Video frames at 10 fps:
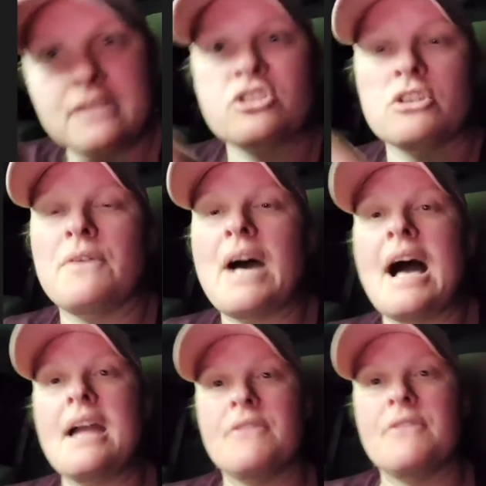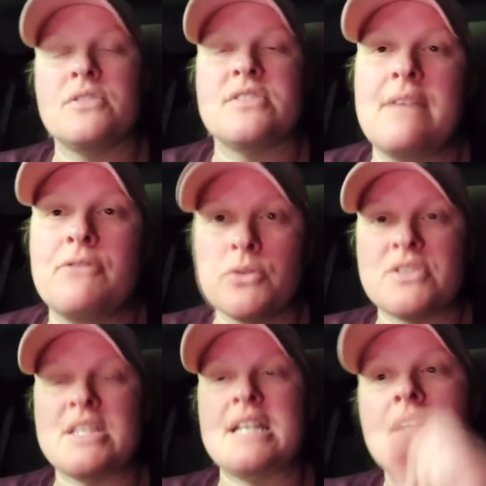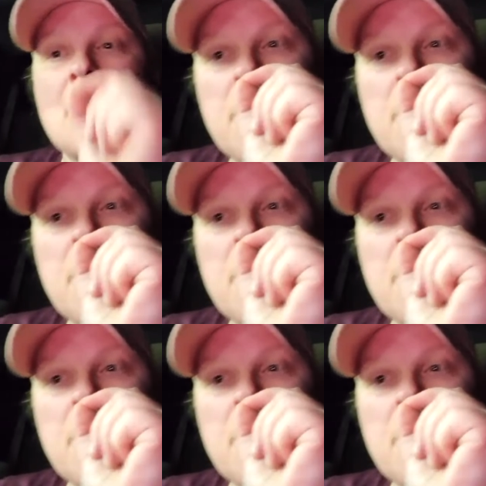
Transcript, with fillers: survive. You save those seeds.